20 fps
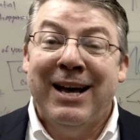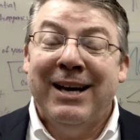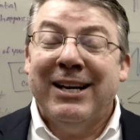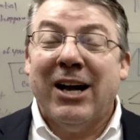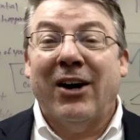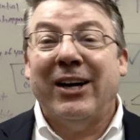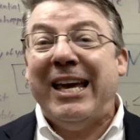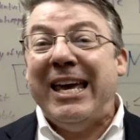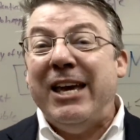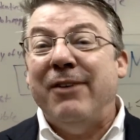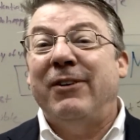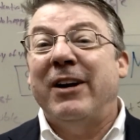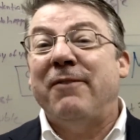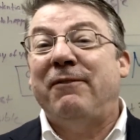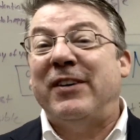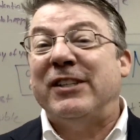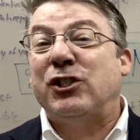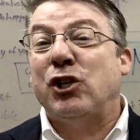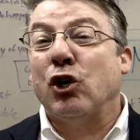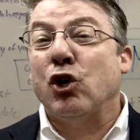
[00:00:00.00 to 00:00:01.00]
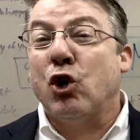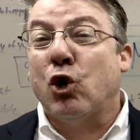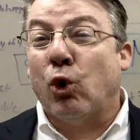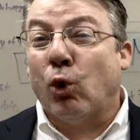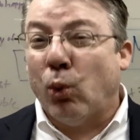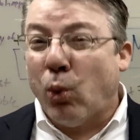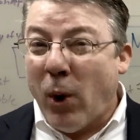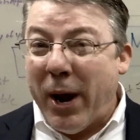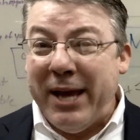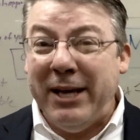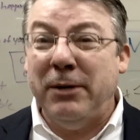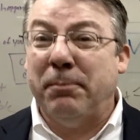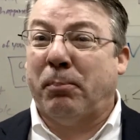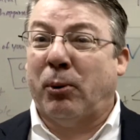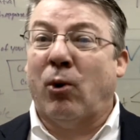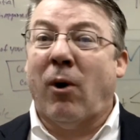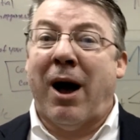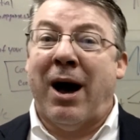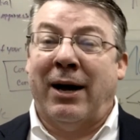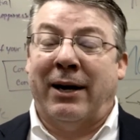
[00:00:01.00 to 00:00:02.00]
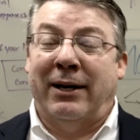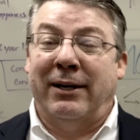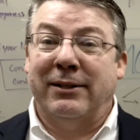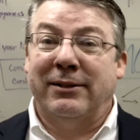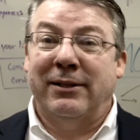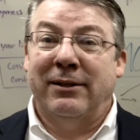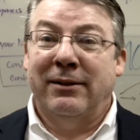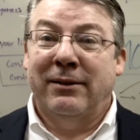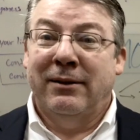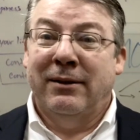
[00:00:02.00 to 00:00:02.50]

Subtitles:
Now, even if it's a great product,